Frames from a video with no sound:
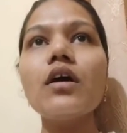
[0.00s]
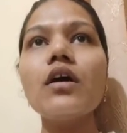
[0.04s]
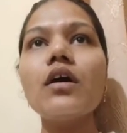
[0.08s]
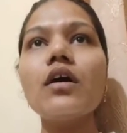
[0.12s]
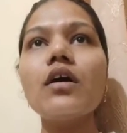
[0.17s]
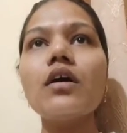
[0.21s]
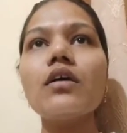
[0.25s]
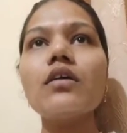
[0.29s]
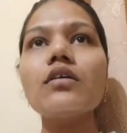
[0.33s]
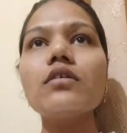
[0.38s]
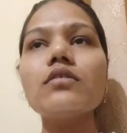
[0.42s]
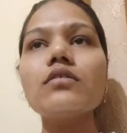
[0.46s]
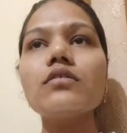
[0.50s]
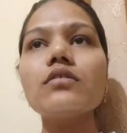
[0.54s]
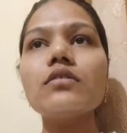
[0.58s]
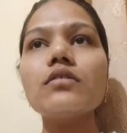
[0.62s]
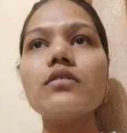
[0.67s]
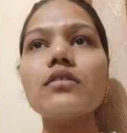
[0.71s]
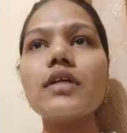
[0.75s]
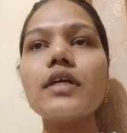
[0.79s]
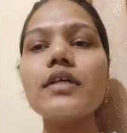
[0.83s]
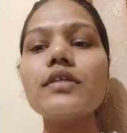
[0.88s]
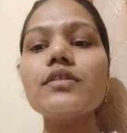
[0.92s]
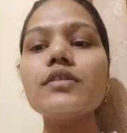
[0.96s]

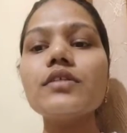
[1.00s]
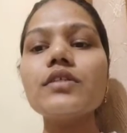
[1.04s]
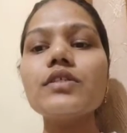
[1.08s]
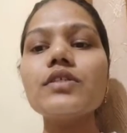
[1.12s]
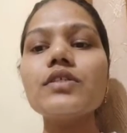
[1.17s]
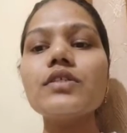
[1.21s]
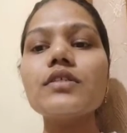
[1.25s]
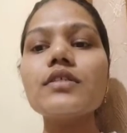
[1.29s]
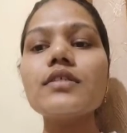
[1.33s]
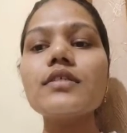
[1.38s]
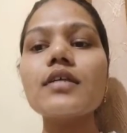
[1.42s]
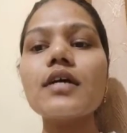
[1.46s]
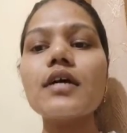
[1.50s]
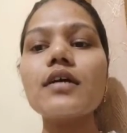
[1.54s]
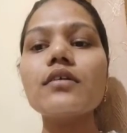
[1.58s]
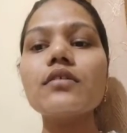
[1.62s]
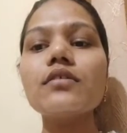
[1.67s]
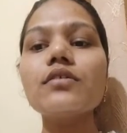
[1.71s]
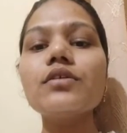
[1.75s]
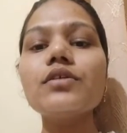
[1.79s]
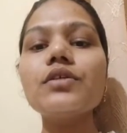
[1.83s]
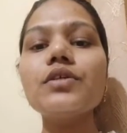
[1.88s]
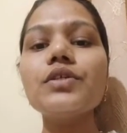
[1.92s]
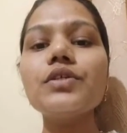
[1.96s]
that regions are
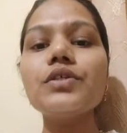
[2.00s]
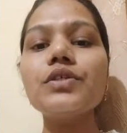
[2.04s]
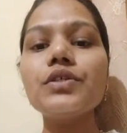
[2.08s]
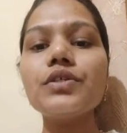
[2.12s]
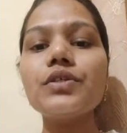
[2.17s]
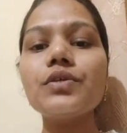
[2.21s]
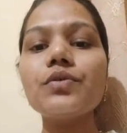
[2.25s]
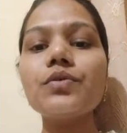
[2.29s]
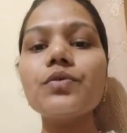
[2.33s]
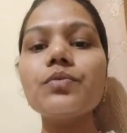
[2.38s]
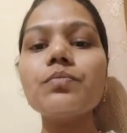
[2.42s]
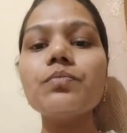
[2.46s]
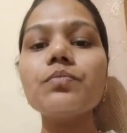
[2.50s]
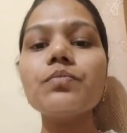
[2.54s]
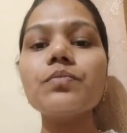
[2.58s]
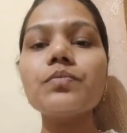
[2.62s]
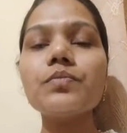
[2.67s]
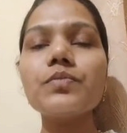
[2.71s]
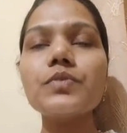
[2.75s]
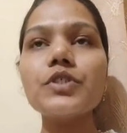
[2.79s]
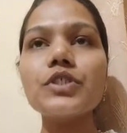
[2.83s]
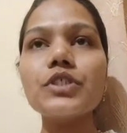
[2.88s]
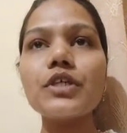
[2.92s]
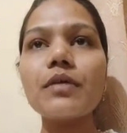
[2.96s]
the Europe,
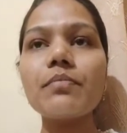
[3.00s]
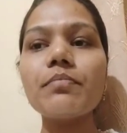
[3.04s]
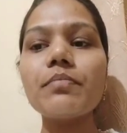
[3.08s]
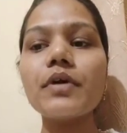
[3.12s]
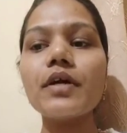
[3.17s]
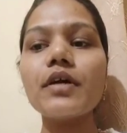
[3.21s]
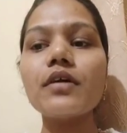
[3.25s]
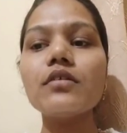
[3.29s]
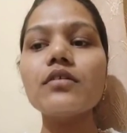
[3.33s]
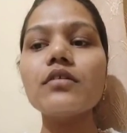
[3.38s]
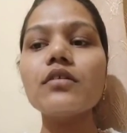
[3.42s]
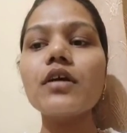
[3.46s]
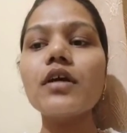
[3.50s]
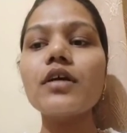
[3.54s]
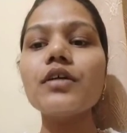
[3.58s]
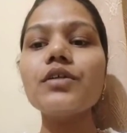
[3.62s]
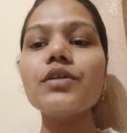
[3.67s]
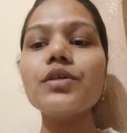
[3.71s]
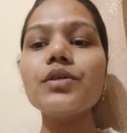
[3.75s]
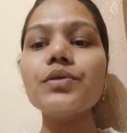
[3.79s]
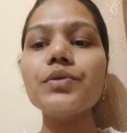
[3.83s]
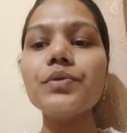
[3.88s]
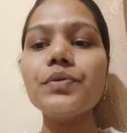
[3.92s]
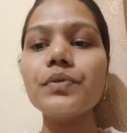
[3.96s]
Japan and the
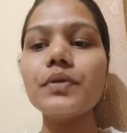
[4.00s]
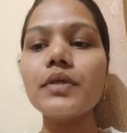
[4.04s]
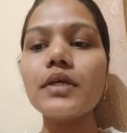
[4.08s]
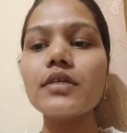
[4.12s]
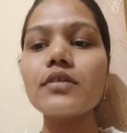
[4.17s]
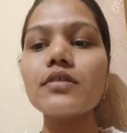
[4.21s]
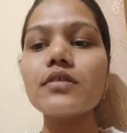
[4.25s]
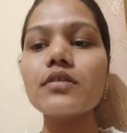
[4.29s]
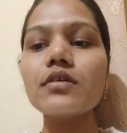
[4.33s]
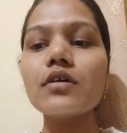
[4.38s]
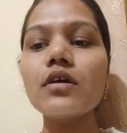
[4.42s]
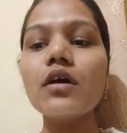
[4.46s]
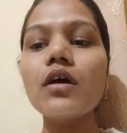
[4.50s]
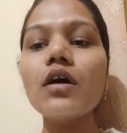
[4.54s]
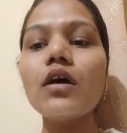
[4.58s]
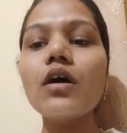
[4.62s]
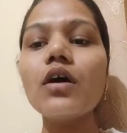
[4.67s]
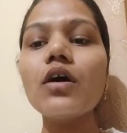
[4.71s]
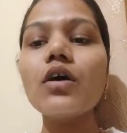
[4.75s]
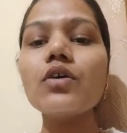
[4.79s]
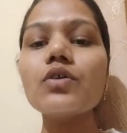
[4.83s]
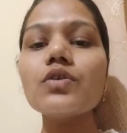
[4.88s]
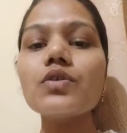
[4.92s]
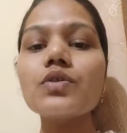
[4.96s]
US.
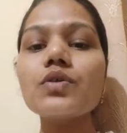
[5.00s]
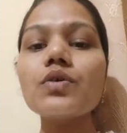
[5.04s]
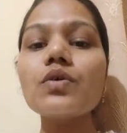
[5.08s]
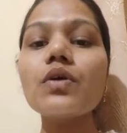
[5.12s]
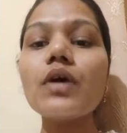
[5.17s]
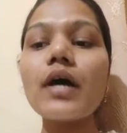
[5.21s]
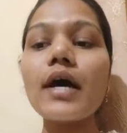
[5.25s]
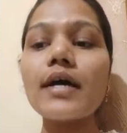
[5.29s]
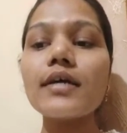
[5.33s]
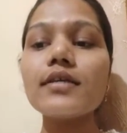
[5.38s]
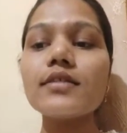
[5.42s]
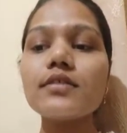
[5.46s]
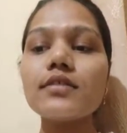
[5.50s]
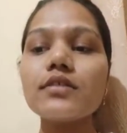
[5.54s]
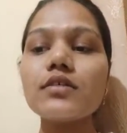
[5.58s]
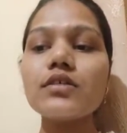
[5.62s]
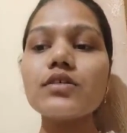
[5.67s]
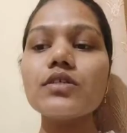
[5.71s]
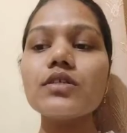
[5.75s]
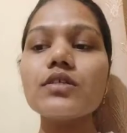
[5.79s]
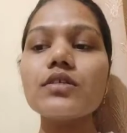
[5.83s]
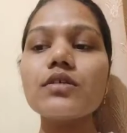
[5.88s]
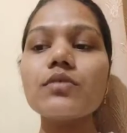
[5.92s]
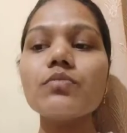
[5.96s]
So ICH
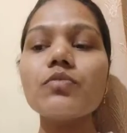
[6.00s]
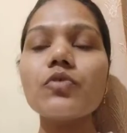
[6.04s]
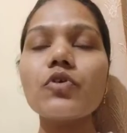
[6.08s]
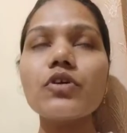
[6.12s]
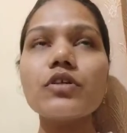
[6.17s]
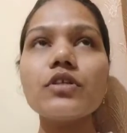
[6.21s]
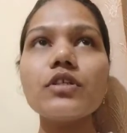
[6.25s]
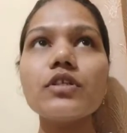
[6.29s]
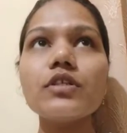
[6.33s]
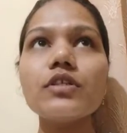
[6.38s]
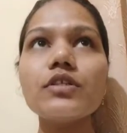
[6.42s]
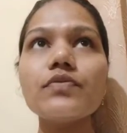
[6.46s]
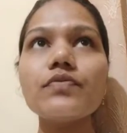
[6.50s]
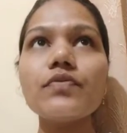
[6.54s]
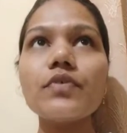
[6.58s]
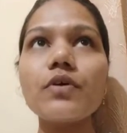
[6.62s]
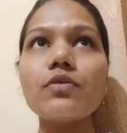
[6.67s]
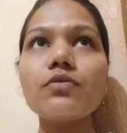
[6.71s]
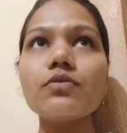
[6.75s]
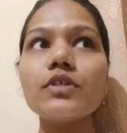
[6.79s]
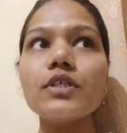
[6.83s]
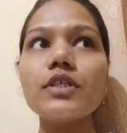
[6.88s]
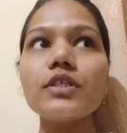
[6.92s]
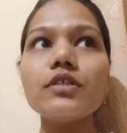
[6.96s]
is a body, it
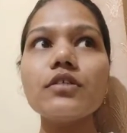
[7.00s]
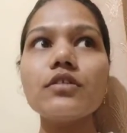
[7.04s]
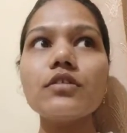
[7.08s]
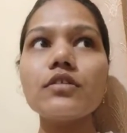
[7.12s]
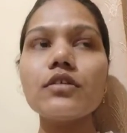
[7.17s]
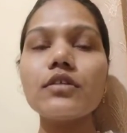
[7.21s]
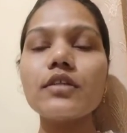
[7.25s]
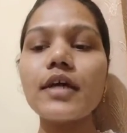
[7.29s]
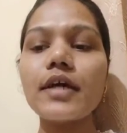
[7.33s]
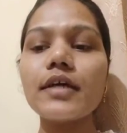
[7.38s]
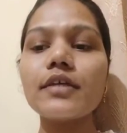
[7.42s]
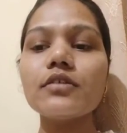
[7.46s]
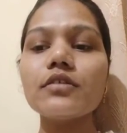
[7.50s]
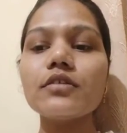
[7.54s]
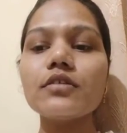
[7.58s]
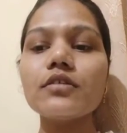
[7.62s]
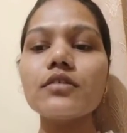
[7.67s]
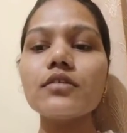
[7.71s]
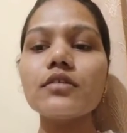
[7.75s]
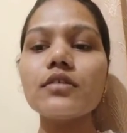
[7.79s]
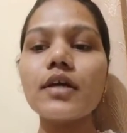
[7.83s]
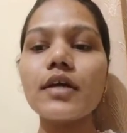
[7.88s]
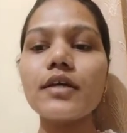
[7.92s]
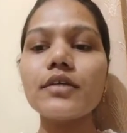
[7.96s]
founded in the
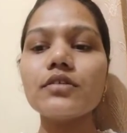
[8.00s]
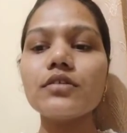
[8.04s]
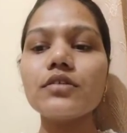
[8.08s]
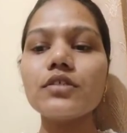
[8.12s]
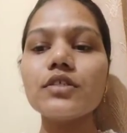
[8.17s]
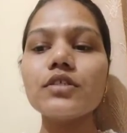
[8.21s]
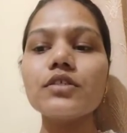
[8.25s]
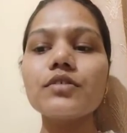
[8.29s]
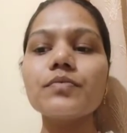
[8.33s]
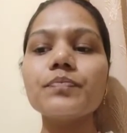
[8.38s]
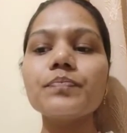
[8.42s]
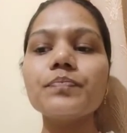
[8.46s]
1990